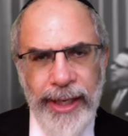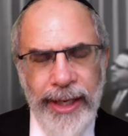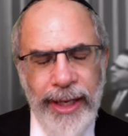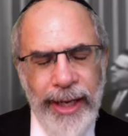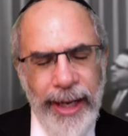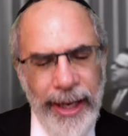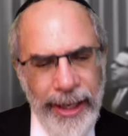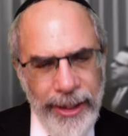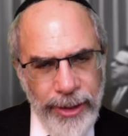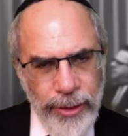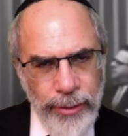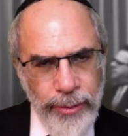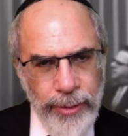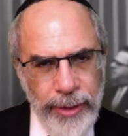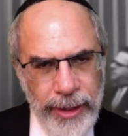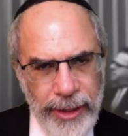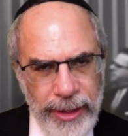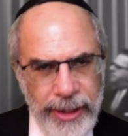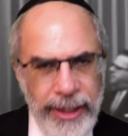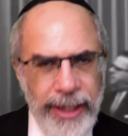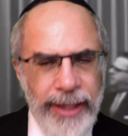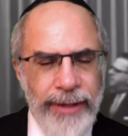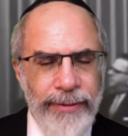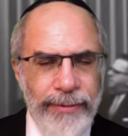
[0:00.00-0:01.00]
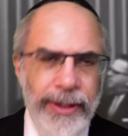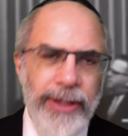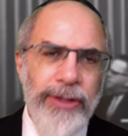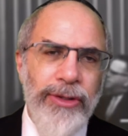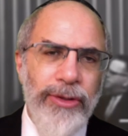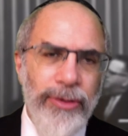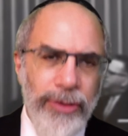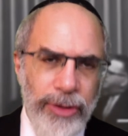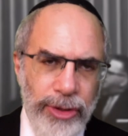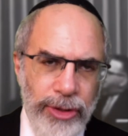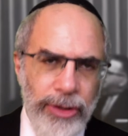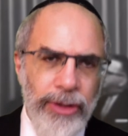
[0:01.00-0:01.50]
as we delve
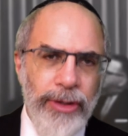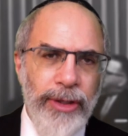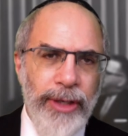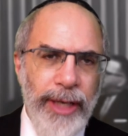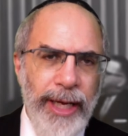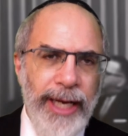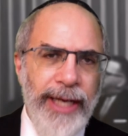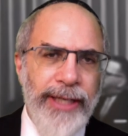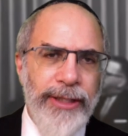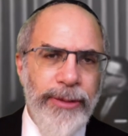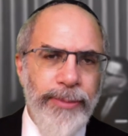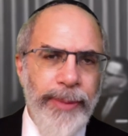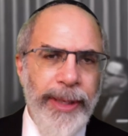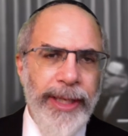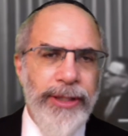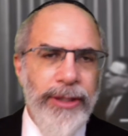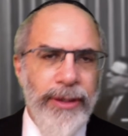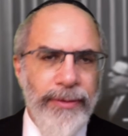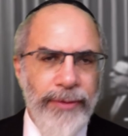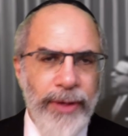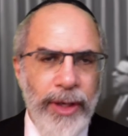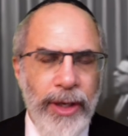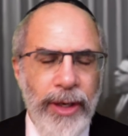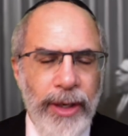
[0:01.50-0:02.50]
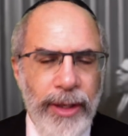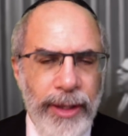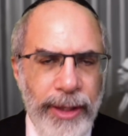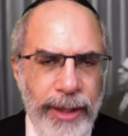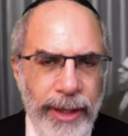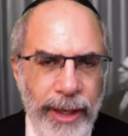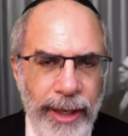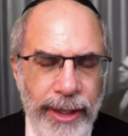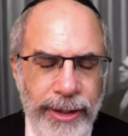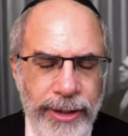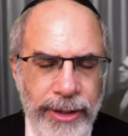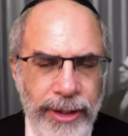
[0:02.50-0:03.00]
into certain aspects of the
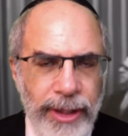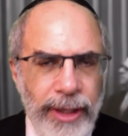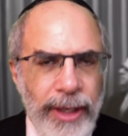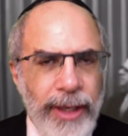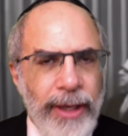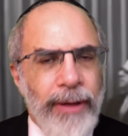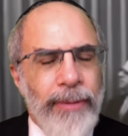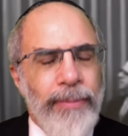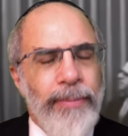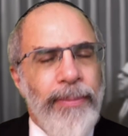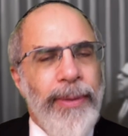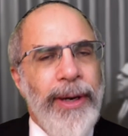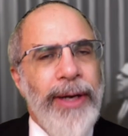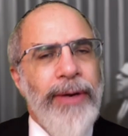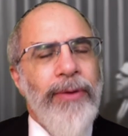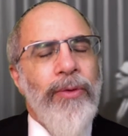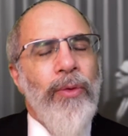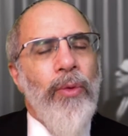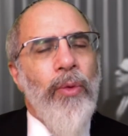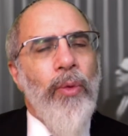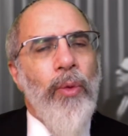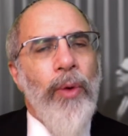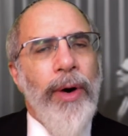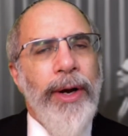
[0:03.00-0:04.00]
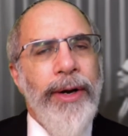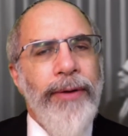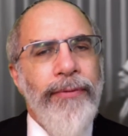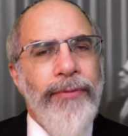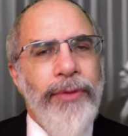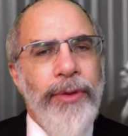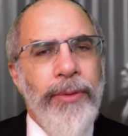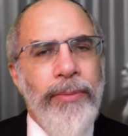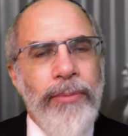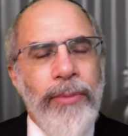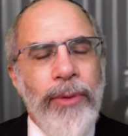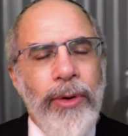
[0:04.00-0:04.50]
Holocaust. But one of
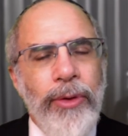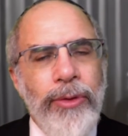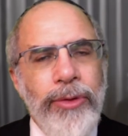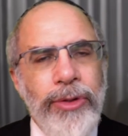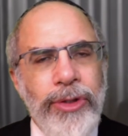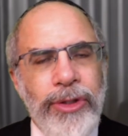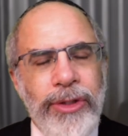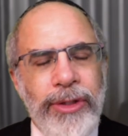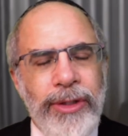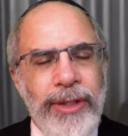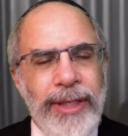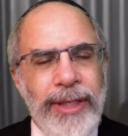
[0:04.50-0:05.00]
the most